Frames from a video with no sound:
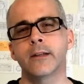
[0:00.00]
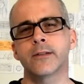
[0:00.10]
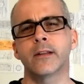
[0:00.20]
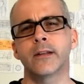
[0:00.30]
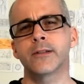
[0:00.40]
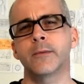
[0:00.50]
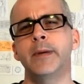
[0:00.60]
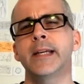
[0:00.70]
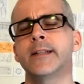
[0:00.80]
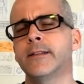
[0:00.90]
There's a
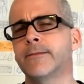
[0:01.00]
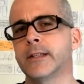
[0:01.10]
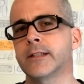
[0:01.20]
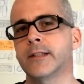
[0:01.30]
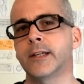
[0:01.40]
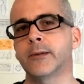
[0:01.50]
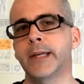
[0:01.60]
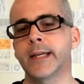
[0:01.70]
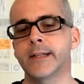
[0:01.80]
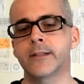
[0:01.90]
big difference here,
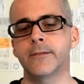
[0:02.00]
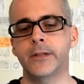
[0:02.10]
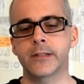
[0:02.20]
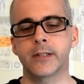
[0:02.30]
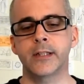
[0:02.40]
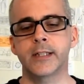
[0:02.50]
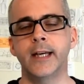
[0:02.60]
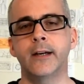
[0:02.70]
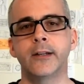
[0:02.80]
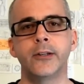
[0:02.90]
because if you sit
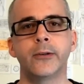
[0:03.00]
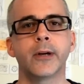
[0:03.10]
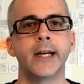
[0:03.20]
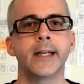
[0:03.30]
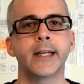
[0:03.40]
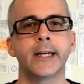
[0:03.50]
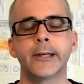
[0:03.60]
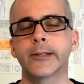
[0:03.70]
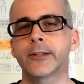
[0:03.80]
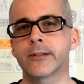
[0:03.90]
down and you write a
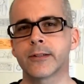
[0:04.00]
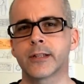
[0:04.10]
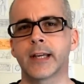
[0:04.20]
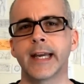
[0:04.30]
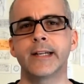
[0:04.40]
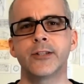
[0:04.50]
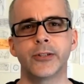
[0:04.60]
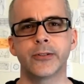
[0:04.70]
character sketch,